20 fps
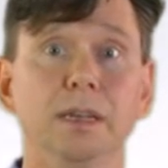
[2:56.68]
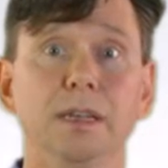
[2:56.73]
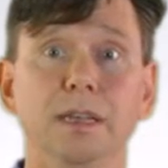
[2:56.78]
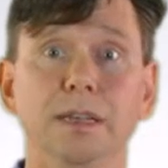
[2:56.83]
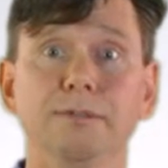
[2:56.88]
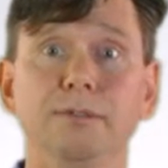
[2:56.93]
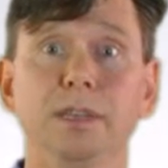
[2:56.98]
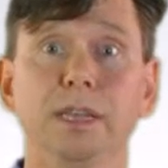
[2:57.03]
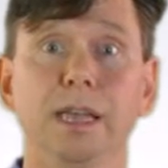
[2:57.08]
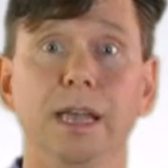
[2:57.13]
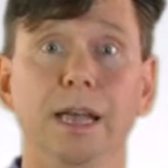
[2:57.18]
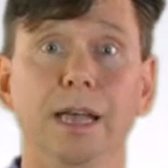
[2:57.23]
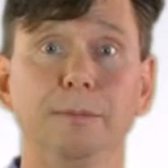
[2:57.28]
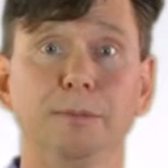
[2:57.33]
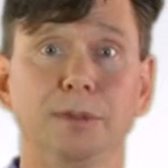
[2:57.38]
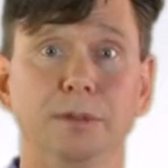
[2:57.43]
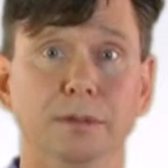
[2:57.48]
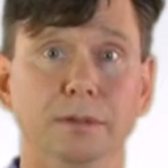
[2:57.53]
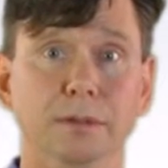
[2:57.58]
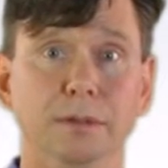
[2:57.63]
If the
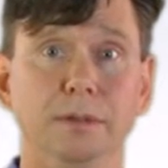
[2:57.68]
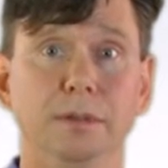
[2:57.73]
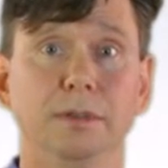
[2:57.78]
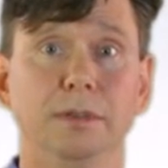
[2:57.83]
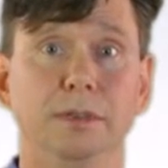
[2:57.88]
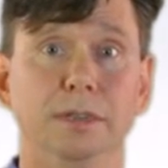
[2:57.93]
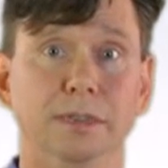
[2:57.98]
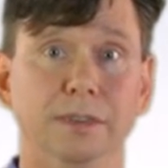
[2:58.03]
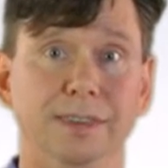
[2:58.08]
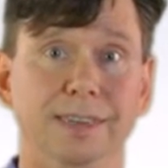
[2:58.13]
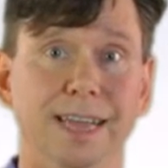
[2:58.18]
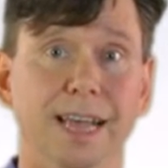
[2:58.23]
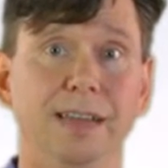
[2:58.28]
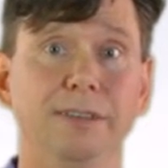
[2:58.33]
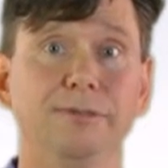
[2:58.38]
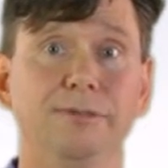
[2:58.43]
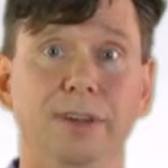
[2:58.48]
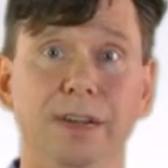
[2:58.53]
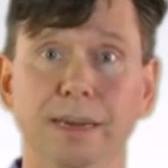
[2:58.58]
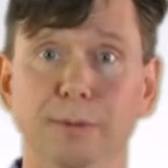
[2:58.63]
capsule does
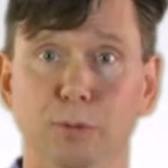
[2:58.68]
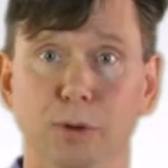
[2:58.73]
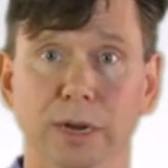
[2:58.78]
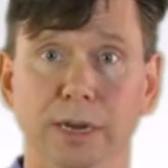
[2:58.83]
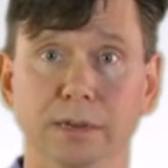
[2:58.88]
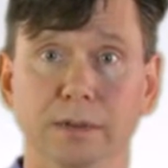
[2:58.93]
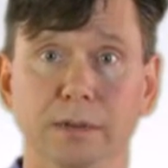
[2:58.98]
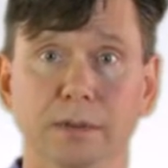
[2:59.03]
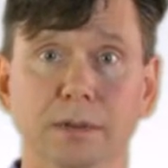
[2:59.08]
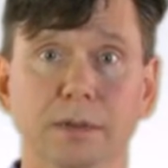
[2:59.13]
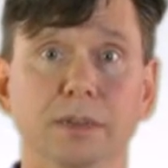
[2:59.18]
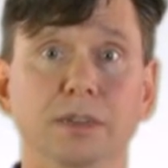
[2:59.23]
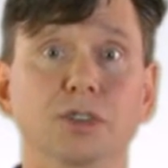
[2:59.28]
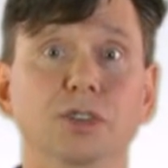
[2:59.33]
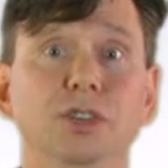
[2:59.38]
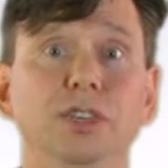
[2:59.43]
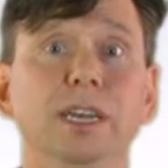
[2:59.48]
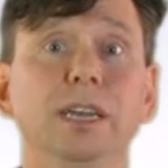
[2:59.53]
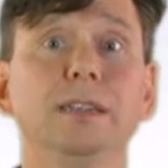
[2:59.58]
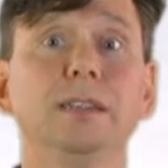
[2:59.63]
not vibrate,
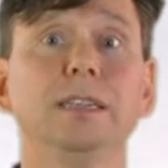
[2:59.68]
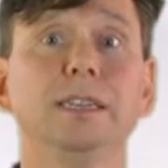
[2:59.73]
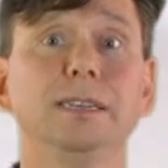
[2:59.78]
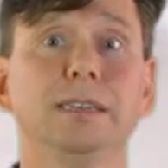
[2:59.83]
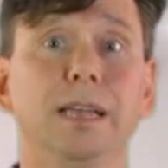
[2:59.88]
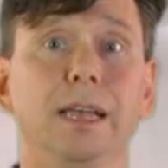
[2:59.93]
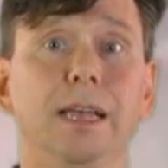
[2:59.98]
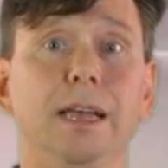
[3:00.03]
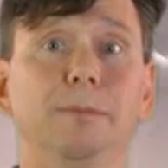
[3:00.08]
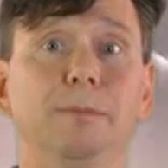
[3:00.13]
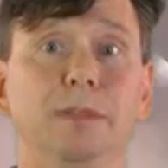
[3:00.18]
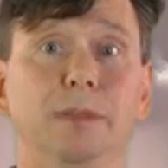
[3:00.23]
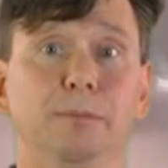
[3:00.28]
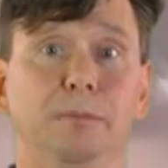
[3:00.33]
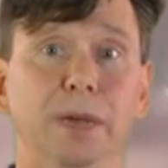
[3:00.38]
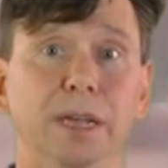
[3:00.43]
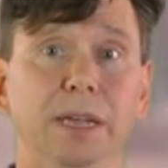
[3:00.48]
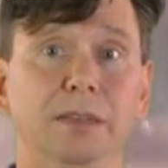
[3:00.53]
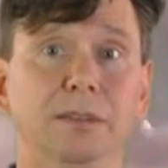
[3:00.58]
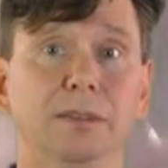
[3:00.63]
gently tap the
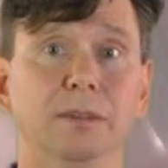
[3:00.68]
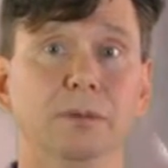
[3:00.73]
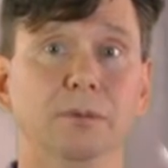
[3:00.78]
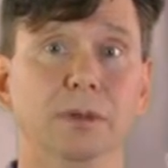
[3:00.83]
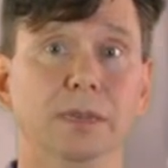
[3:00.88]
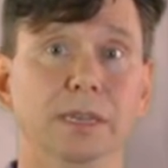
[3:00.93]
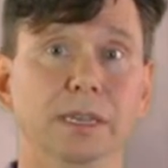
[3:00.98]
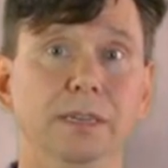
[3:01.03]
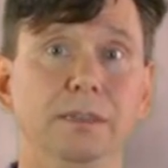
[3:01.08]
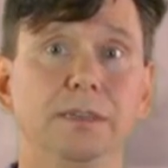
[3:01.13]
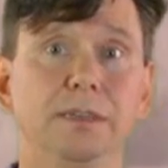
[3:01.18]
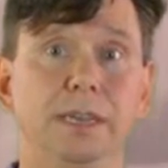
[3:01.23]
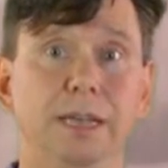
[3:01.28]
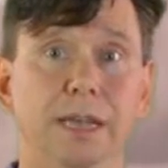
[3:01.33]
base to release the